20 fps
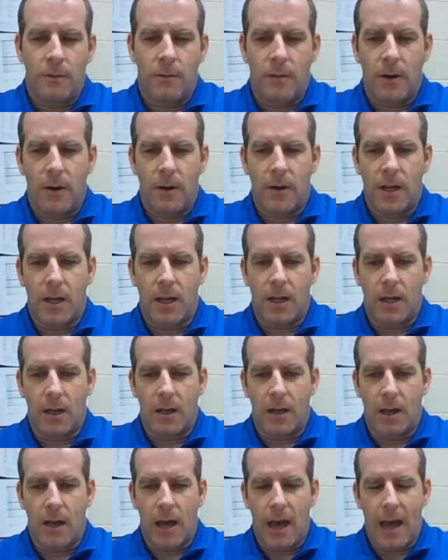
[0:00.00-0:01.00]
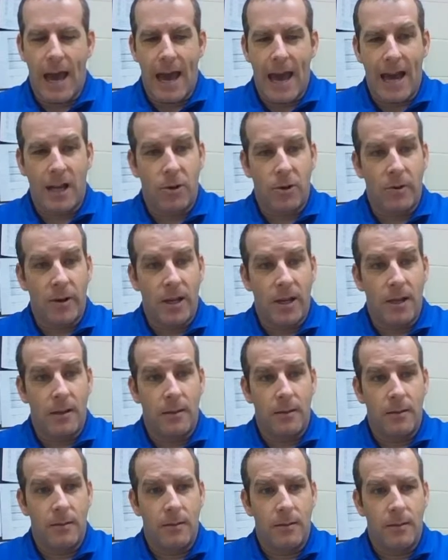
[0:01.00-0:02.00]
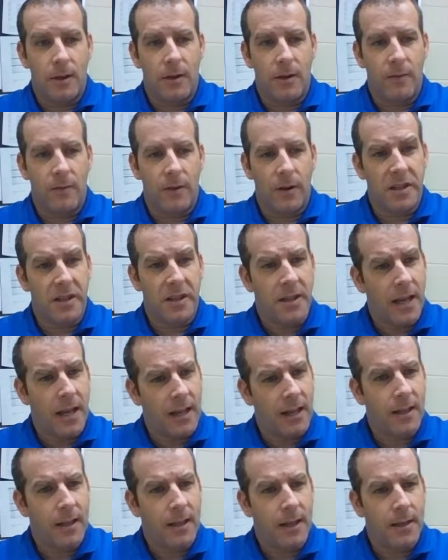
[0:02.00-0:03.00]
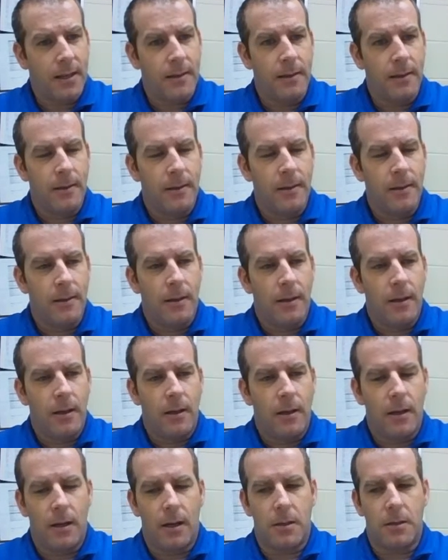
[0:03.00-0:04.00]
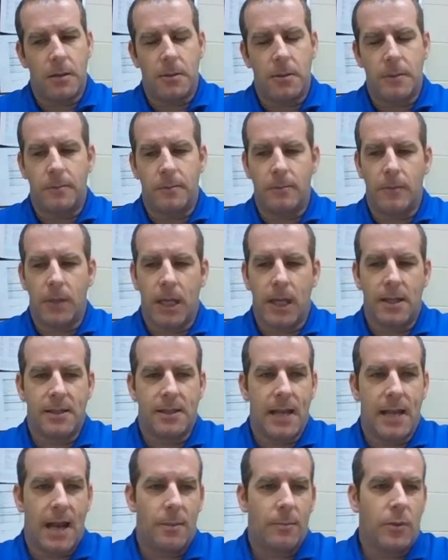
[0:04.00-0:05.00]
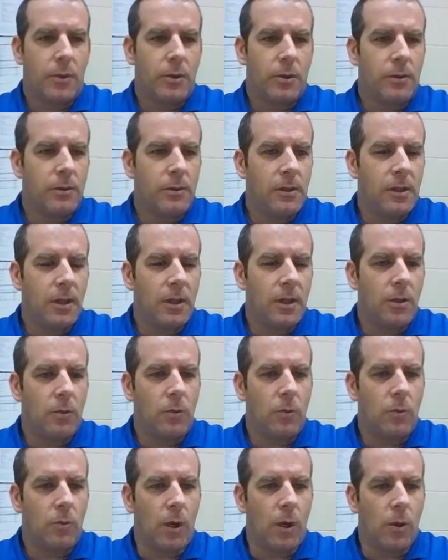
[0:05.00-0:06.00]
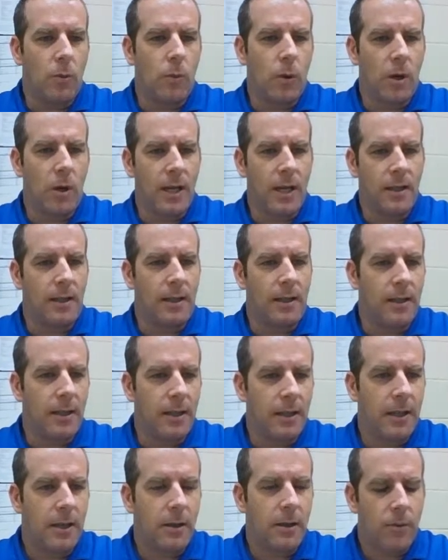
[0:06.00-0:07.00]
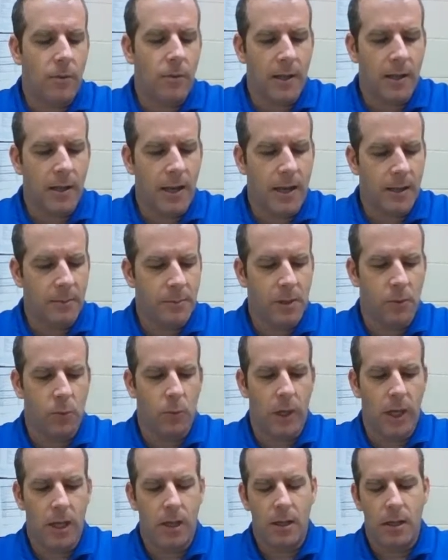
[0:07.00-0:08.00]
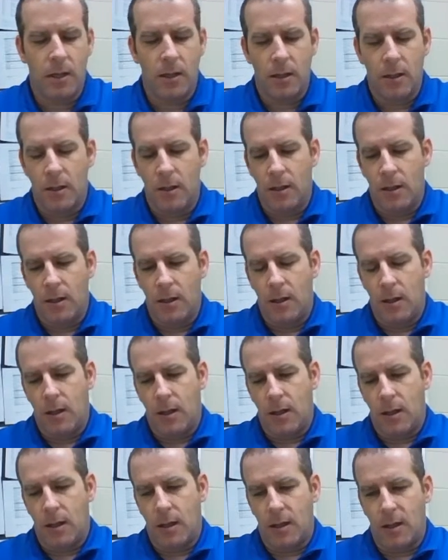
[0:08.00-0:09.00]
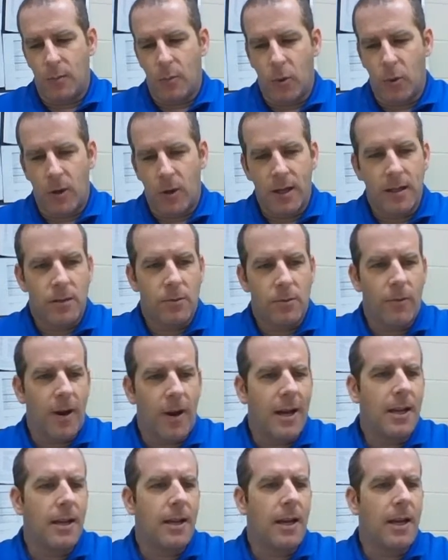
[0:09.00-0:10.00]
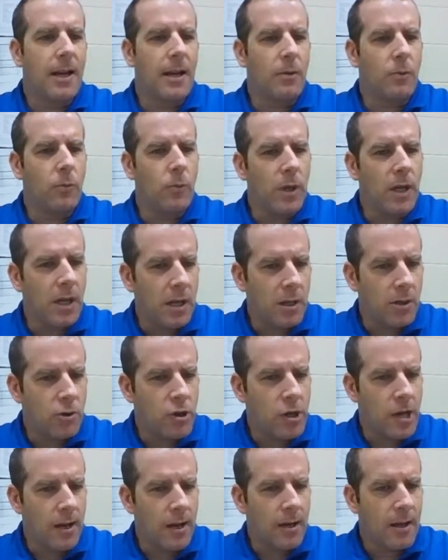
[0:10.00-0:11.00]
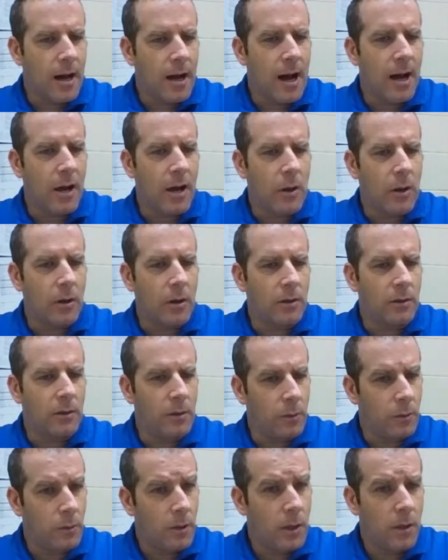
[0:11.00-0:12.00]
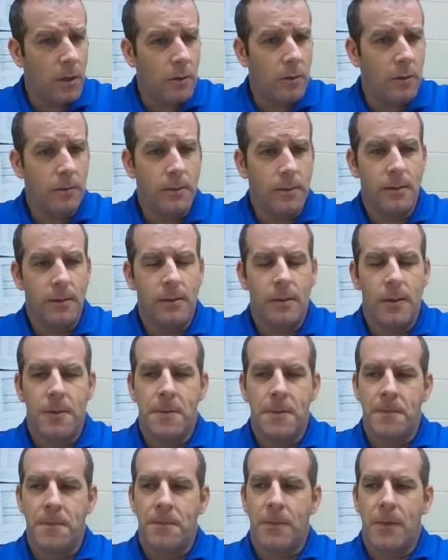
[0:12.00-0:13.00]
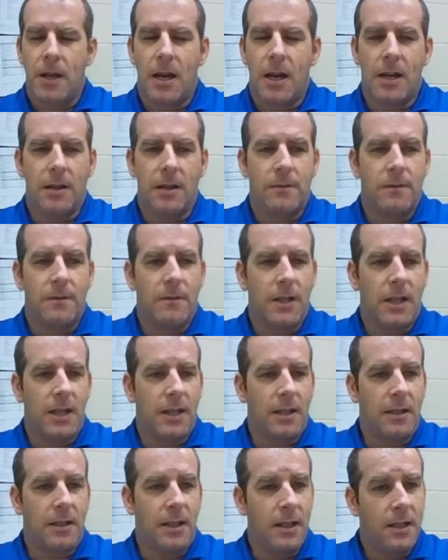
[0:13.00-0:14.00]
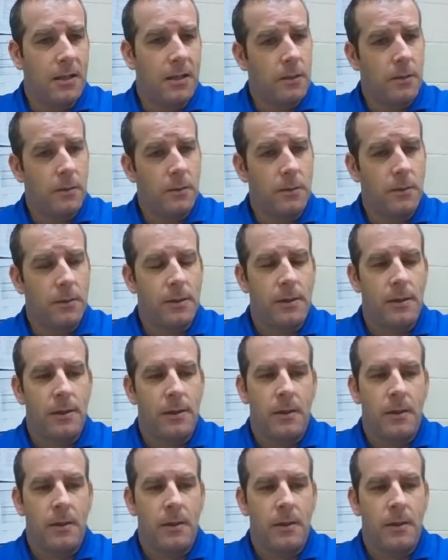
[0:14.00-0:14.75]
very accurate and very delicate. Examples, we're in the clinic 3 times a week in the mornings, right? And we check glucose and if needed ketones,